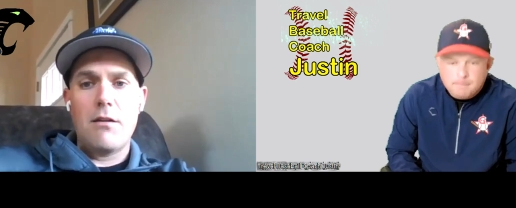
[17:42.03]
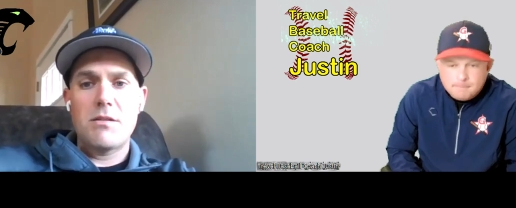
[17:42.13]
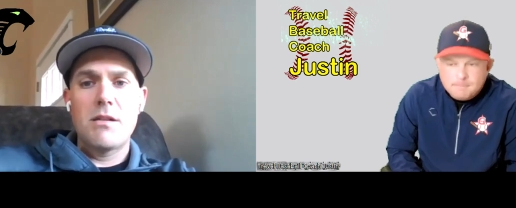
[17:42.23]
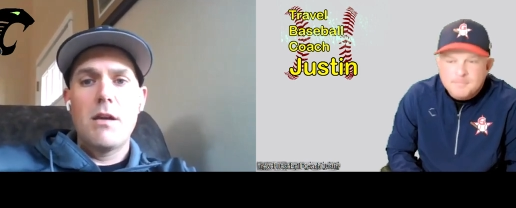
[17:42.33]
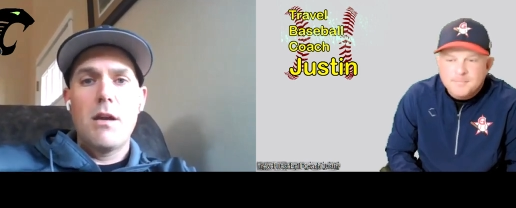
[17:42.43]

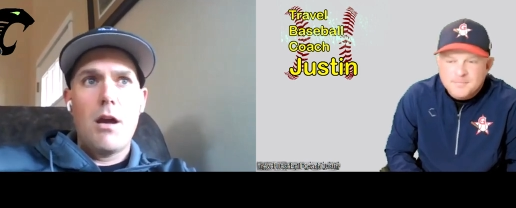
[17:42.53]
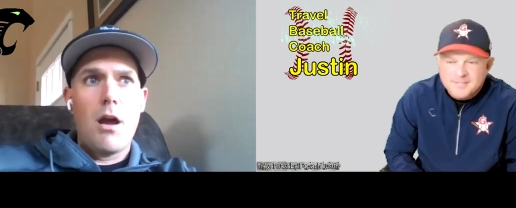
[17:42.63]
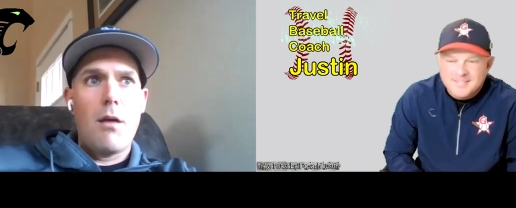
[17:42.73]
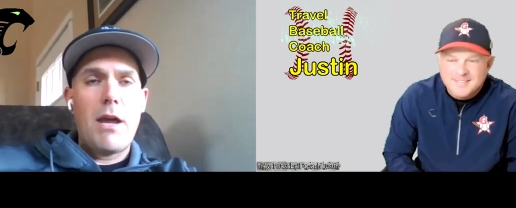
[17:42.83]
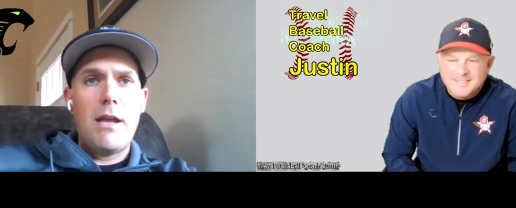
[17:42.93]
Speaker 1: House,
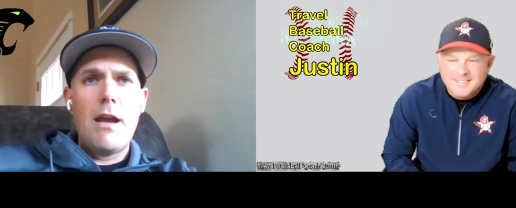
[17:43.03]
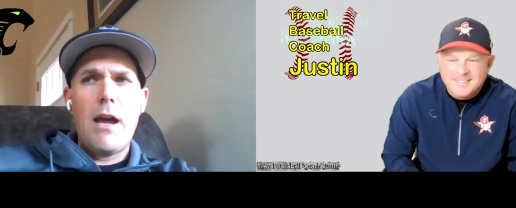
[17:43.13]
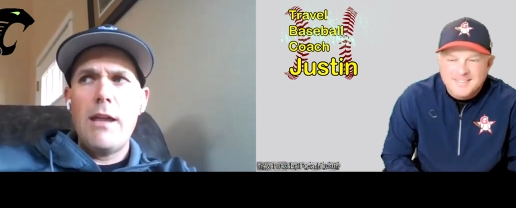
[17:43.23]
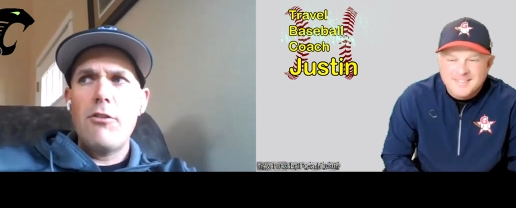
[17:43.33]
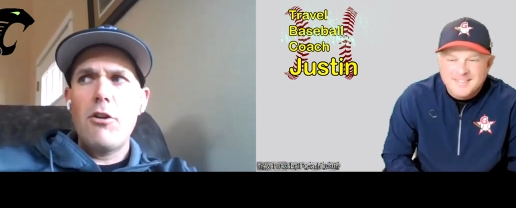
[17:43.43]
um, and
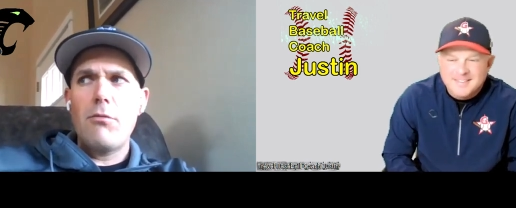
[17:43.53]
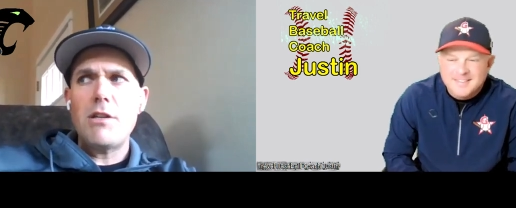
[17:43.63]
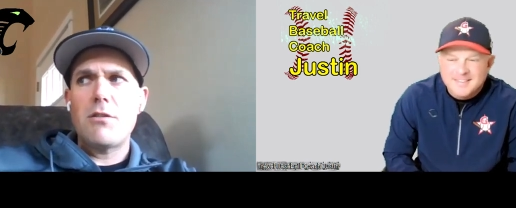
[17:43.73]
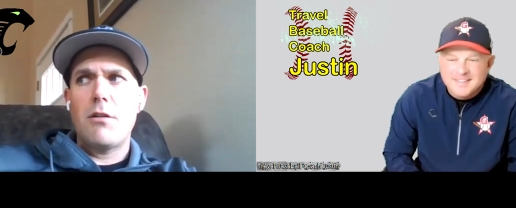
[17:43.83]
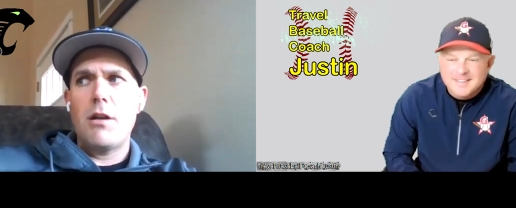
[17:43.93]
and they're
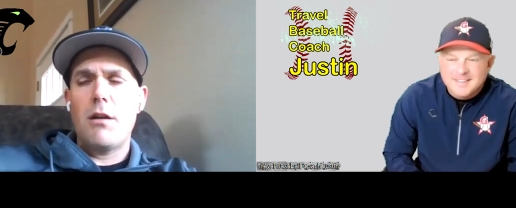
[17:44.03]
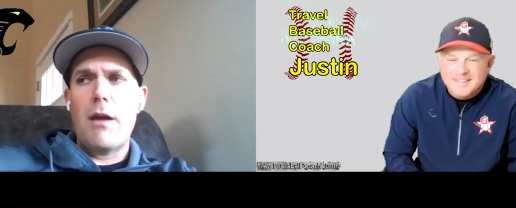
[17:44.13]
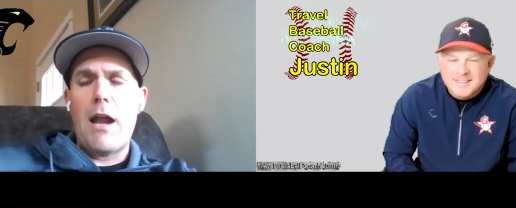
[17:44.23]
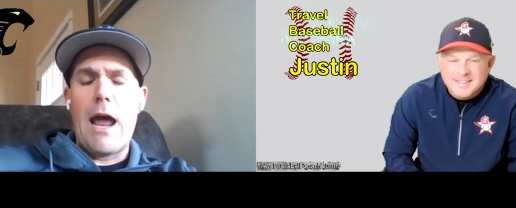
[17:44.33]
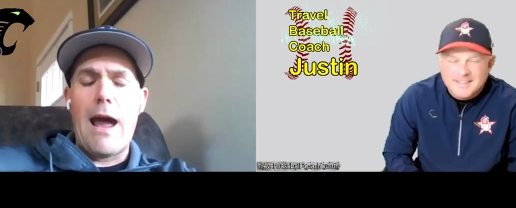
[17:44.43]
returning
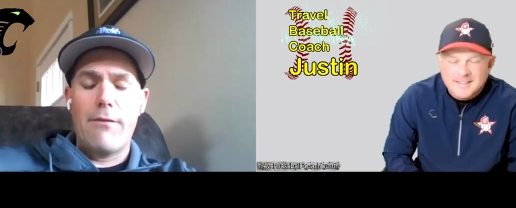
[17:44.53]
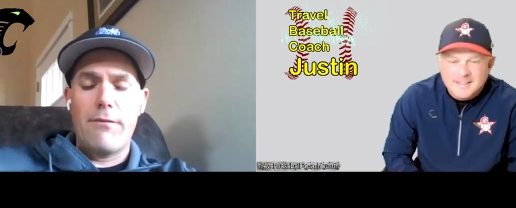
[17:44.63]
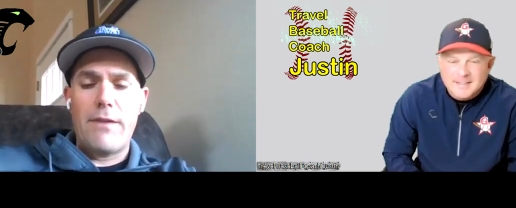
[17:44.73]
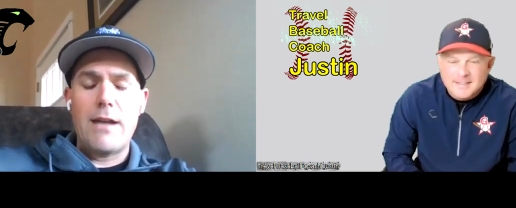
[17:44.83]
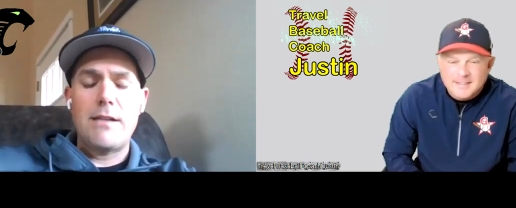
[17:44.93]
about half
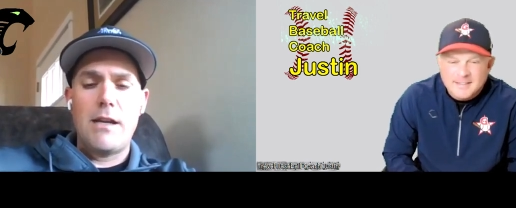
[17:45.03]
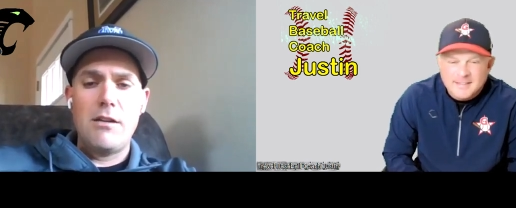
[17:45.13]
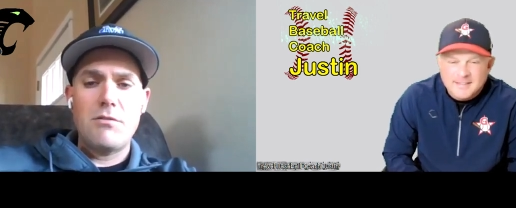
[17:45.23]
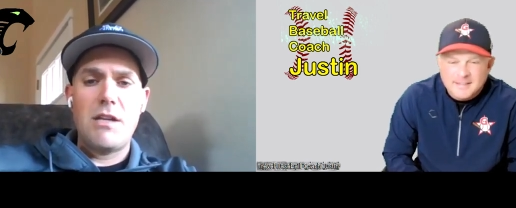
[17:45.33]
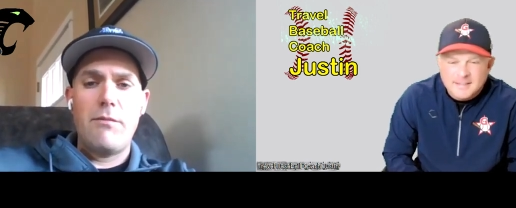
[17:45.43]
of that
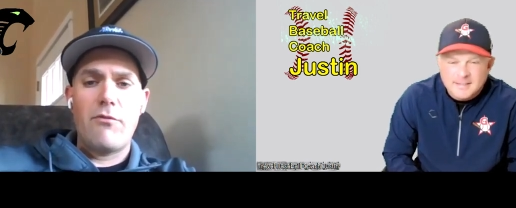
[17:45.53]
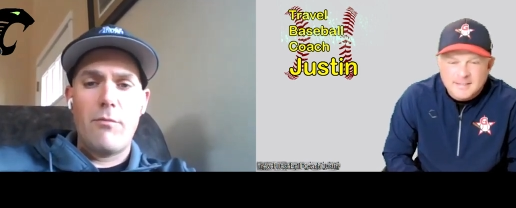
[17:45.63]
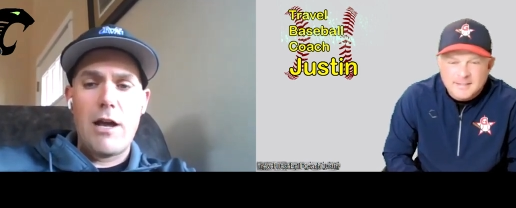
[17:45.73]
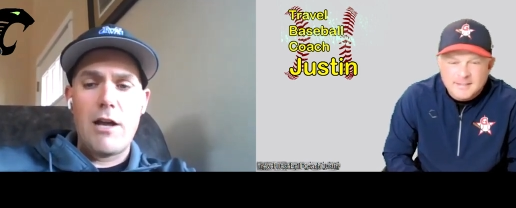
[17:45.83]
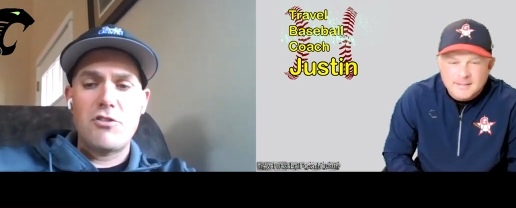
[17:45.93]
10U team
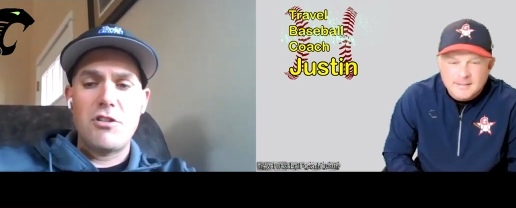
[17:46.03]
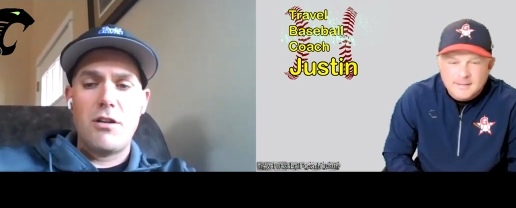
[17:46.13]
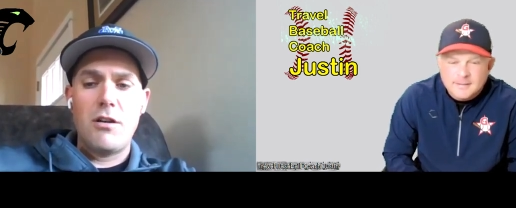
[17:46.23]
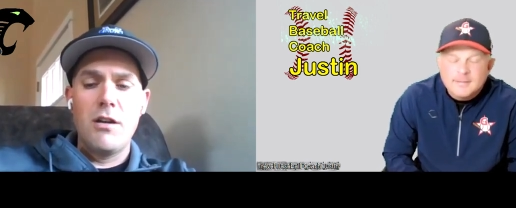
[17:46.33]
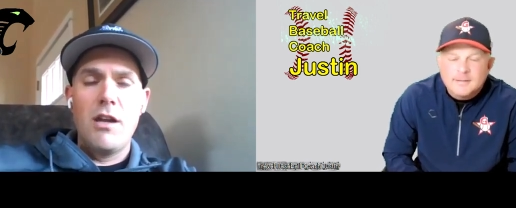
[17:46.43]
from last
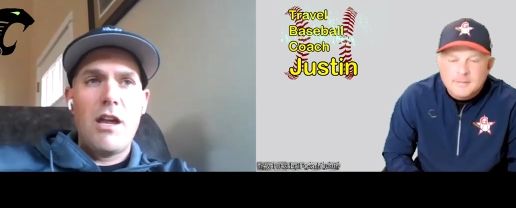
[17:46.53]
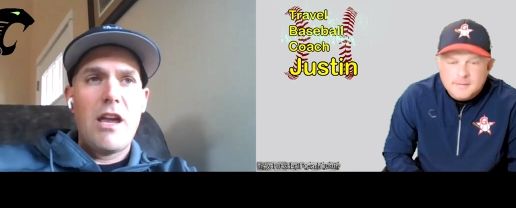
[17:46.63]
year,